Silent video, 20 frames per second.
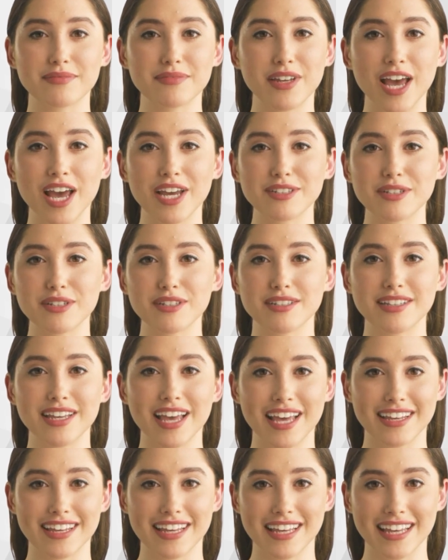
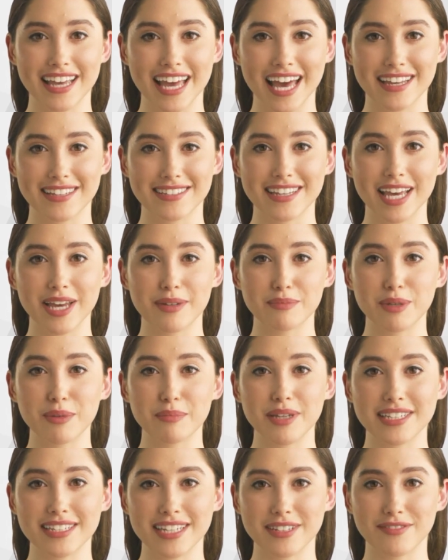Understanding and
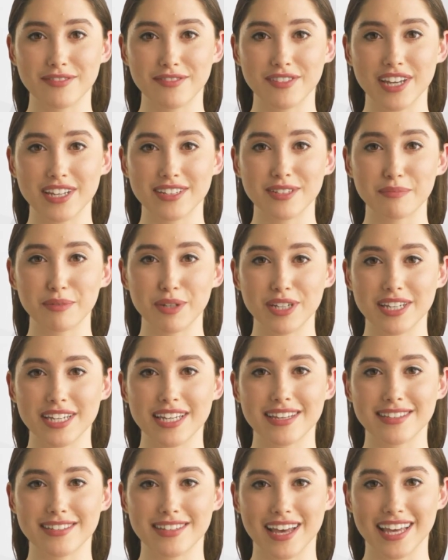implementing feasibility
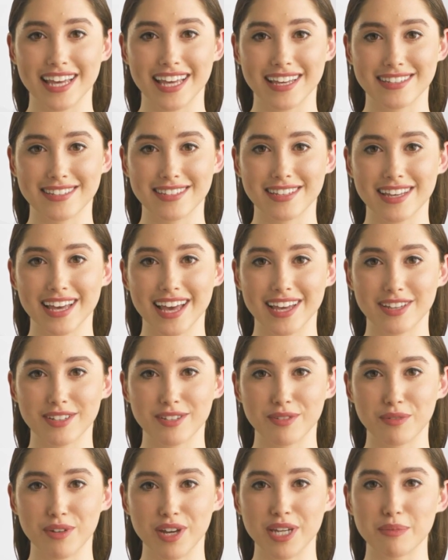studies can
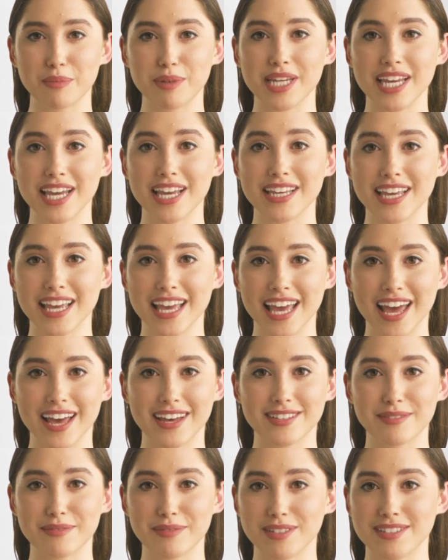greatly
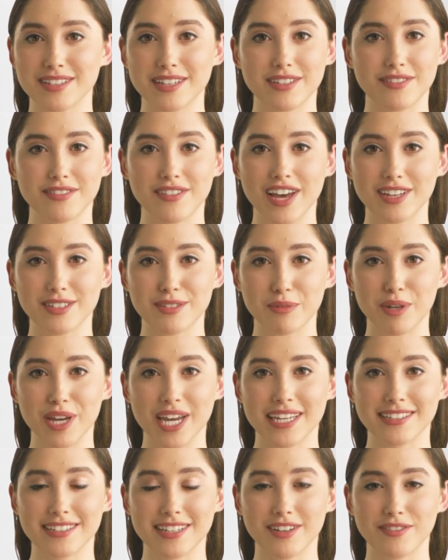enhance the success
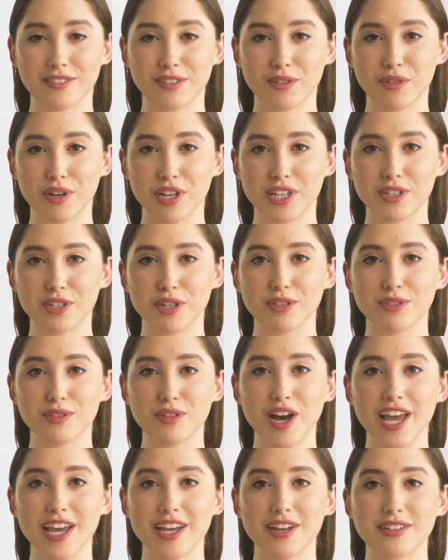rates of clinical
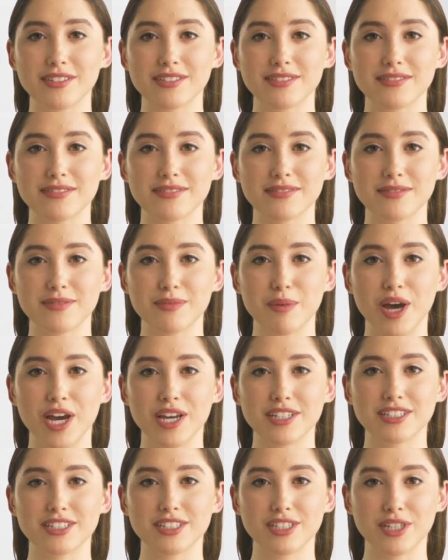trials while
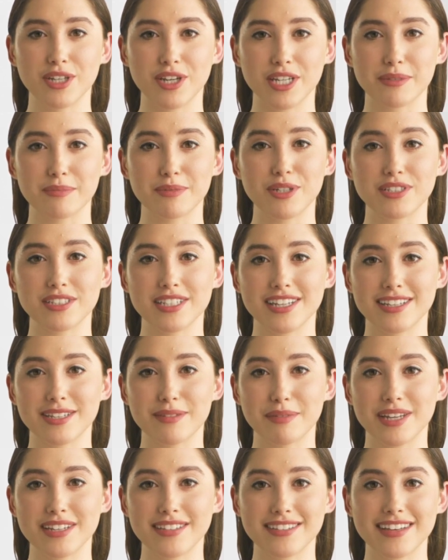ensuring
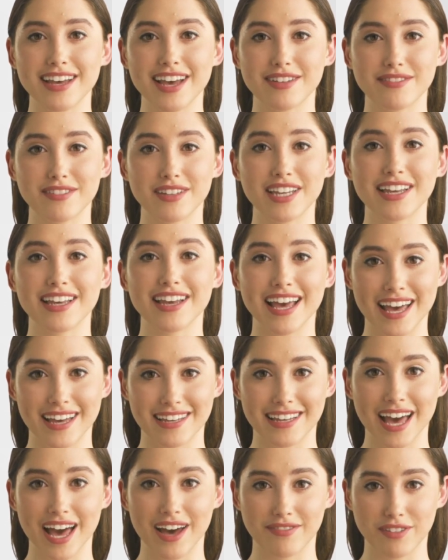participant safety and
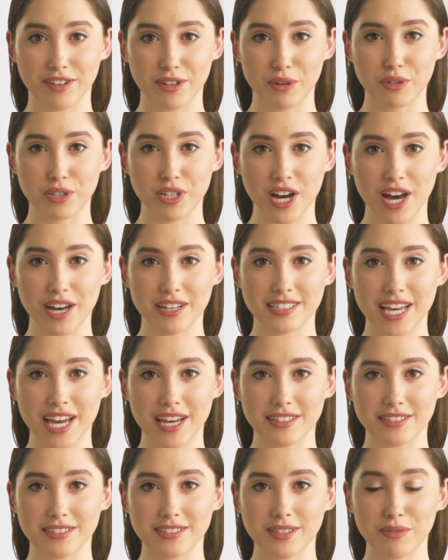ethical
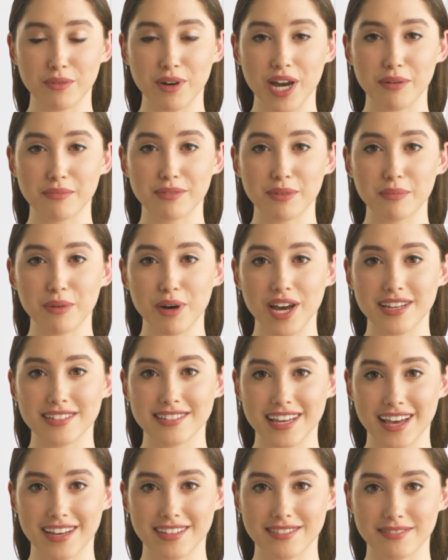conduct throughout the
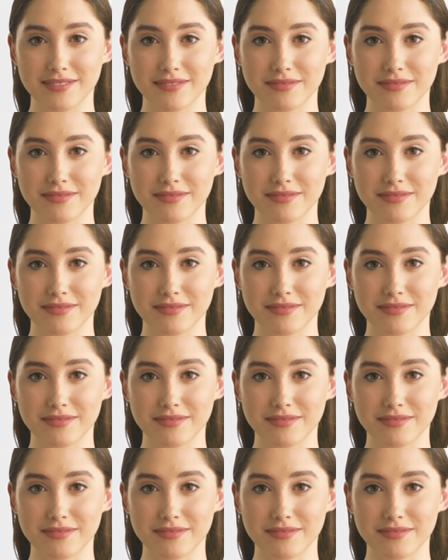process.